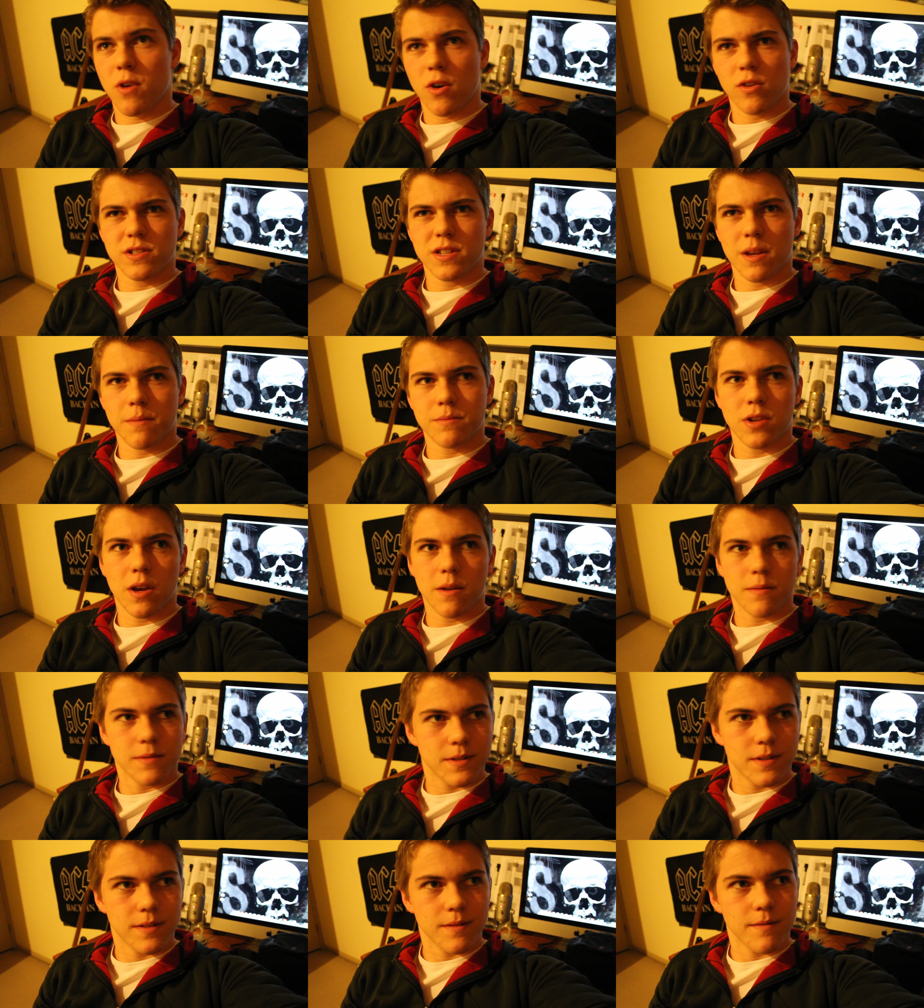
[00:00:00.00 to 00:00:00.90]
though
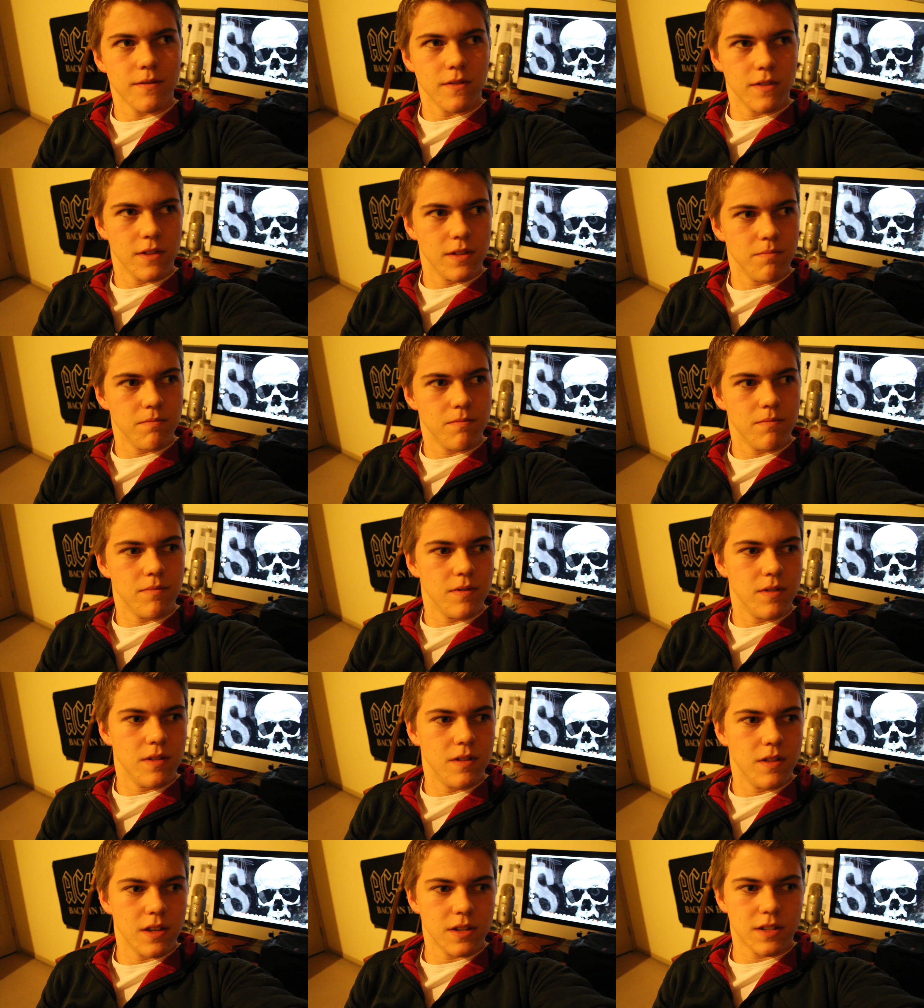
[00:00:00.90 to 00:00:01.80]
sometimes
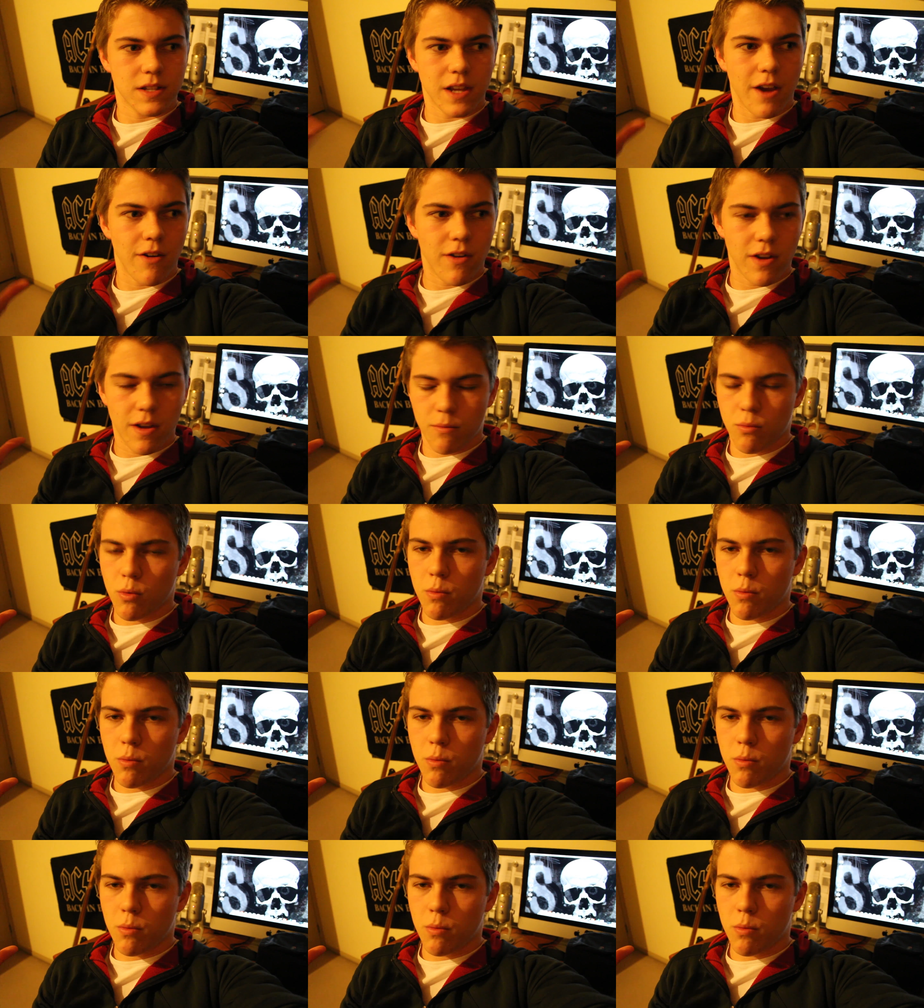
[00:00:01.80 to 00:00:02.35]
this area